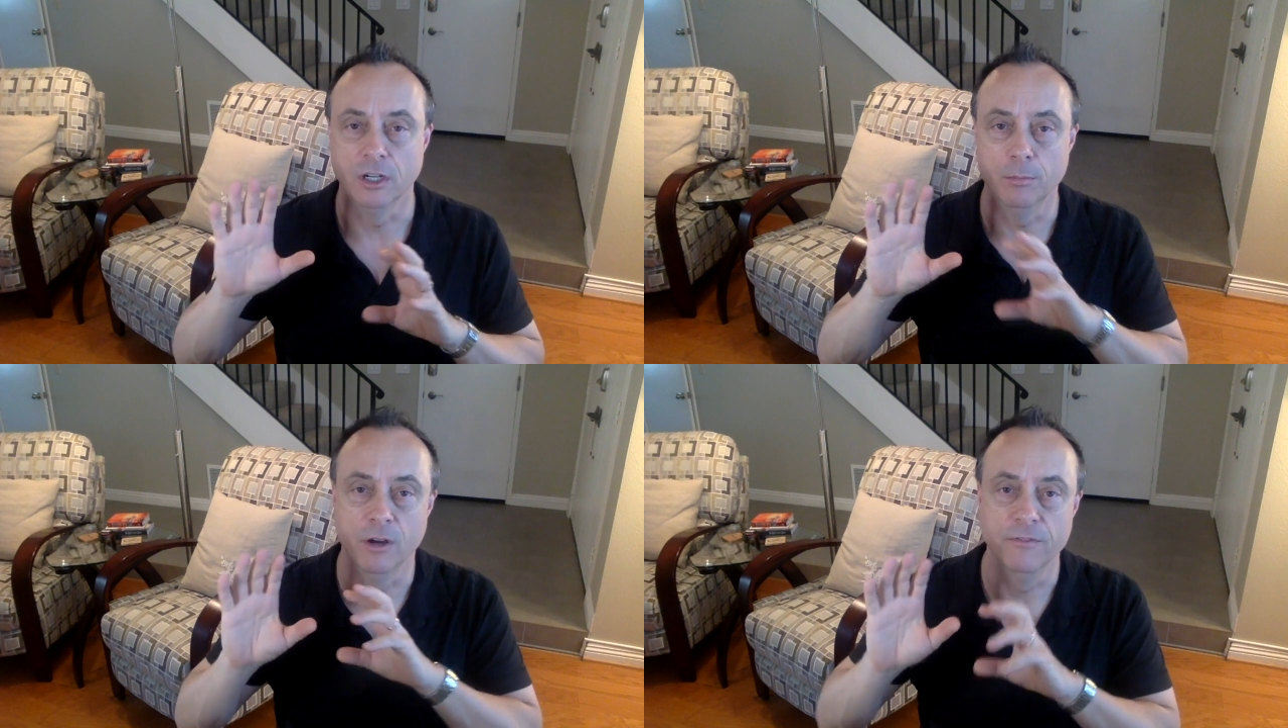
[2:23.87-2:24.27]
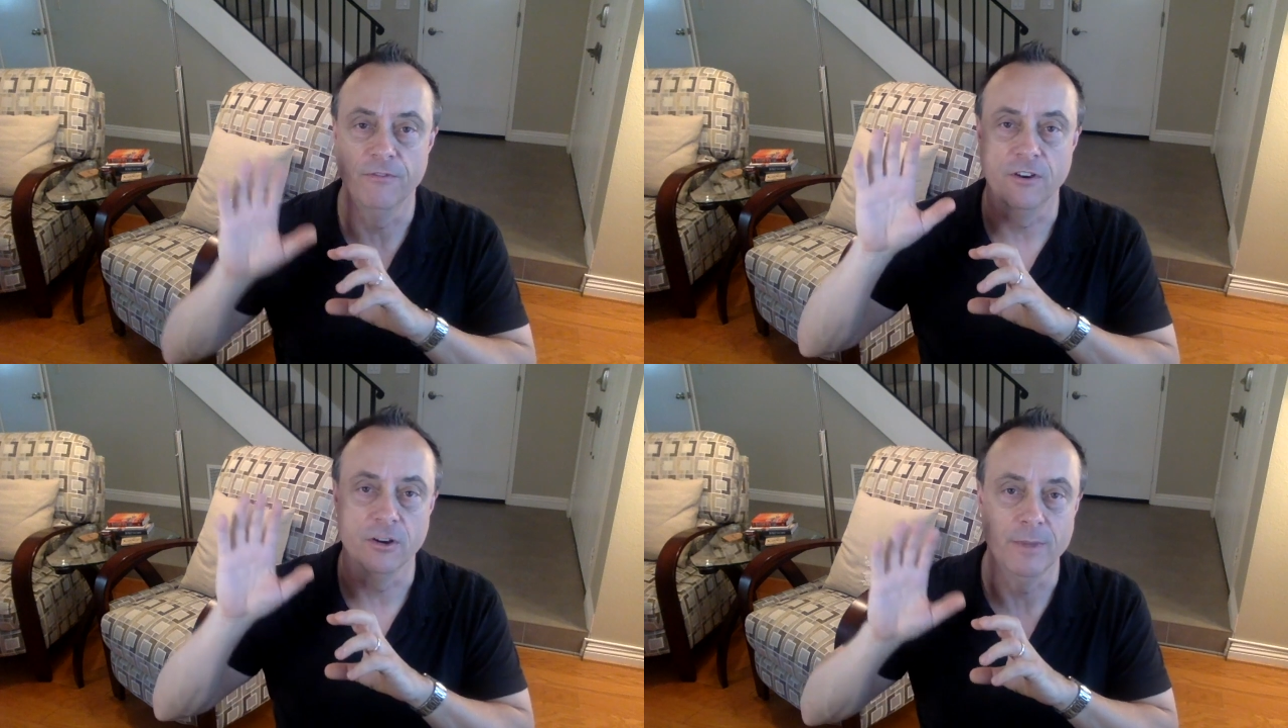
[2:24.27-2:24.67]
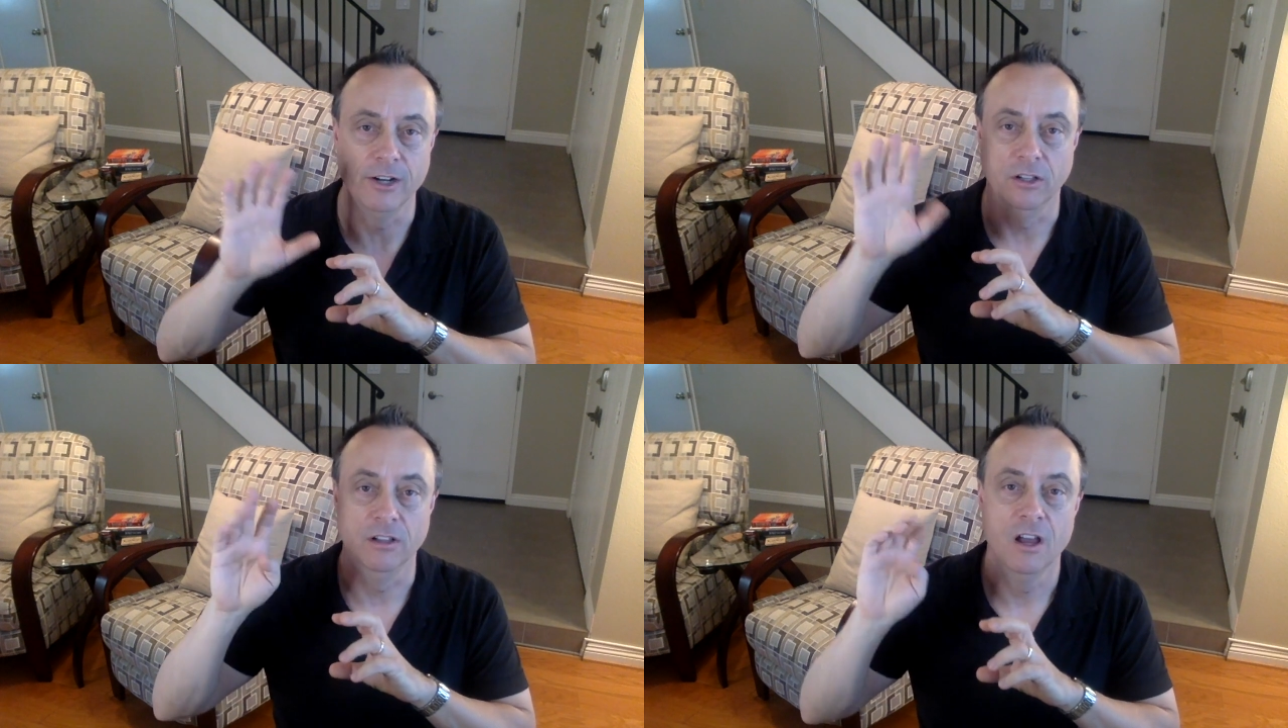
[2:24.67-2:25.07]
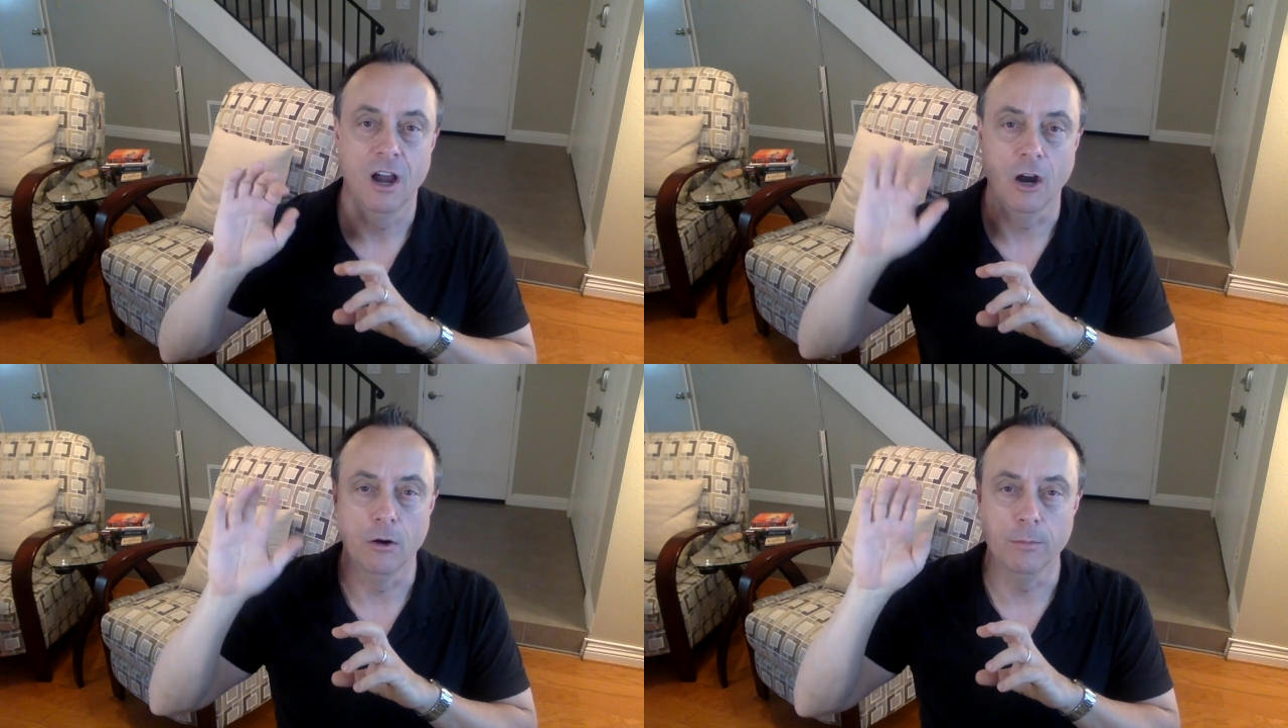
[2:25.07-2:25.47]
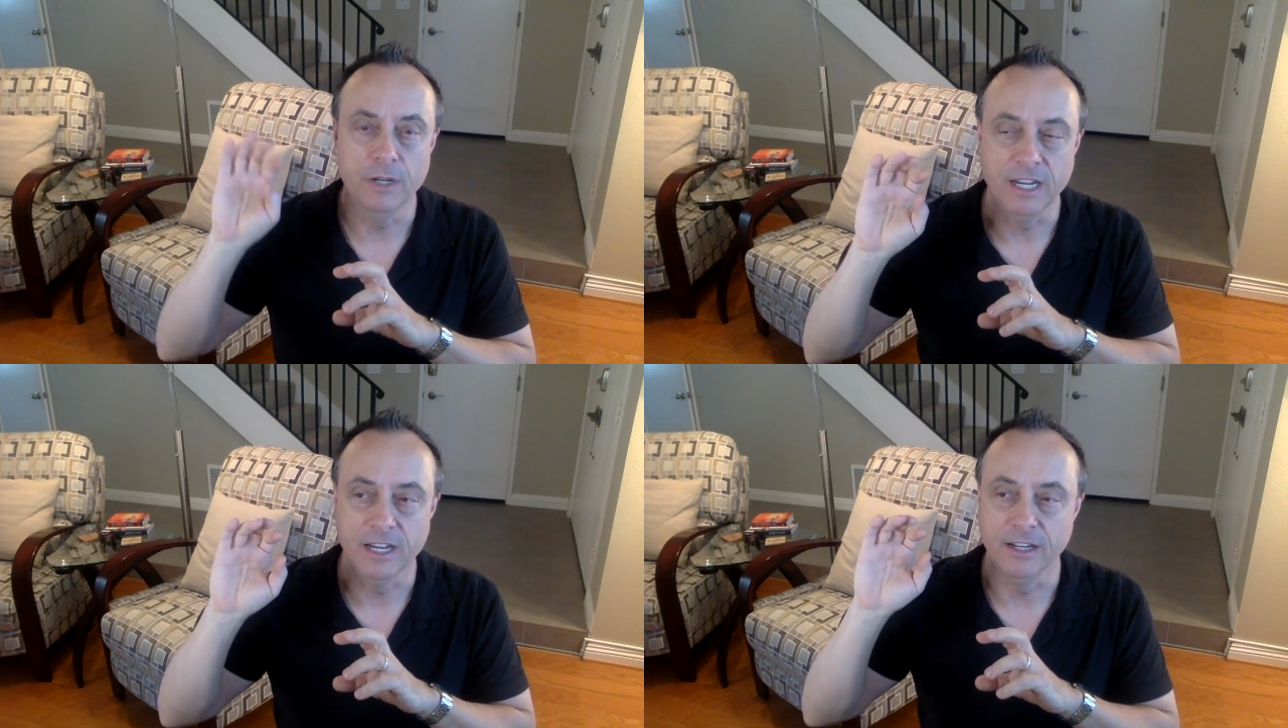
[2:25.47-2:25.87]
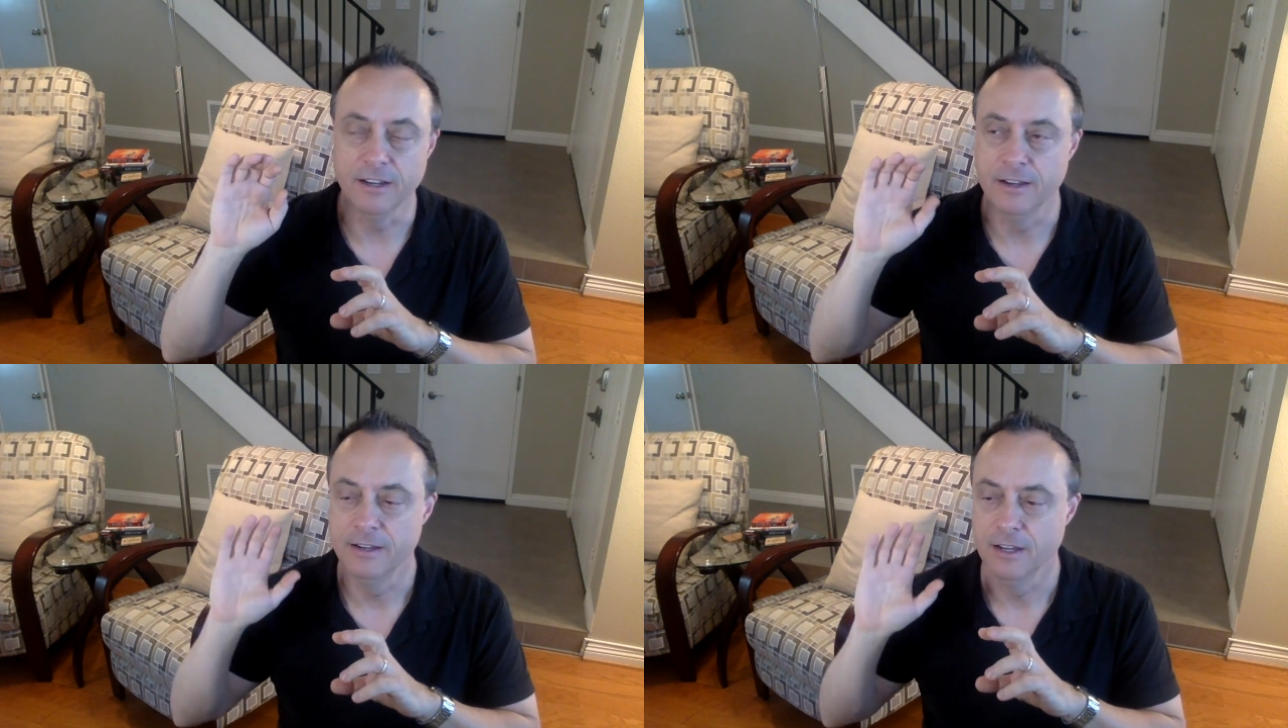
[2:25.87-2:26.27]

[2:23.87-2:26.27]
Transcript: above the fundamental are being